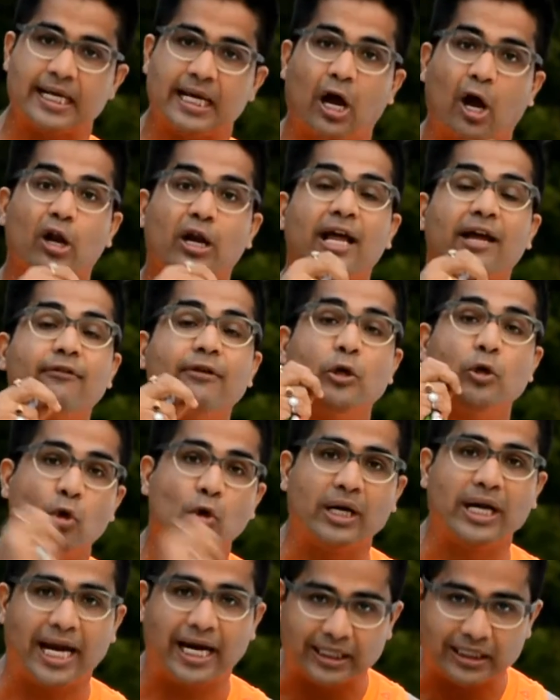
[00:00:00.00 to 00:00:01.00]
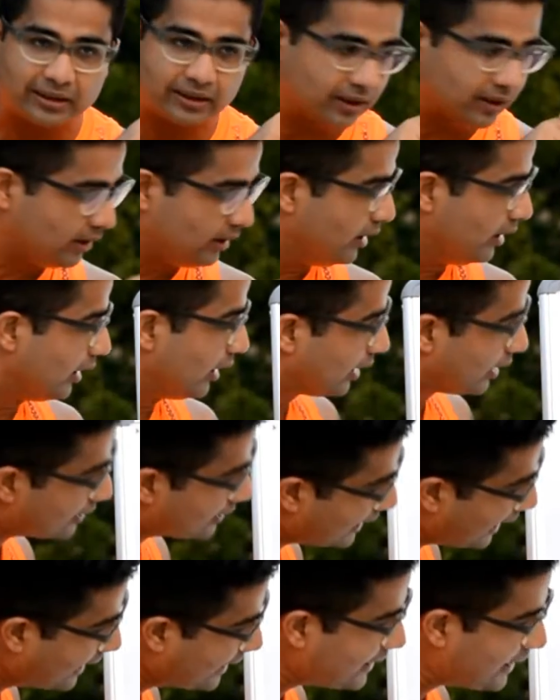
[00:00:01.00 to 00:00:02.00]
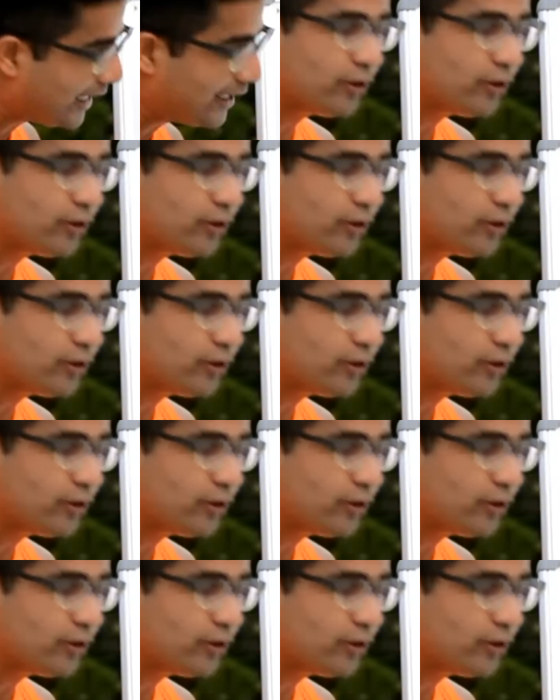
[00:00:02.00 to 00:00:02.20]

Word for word: or have a look at the line and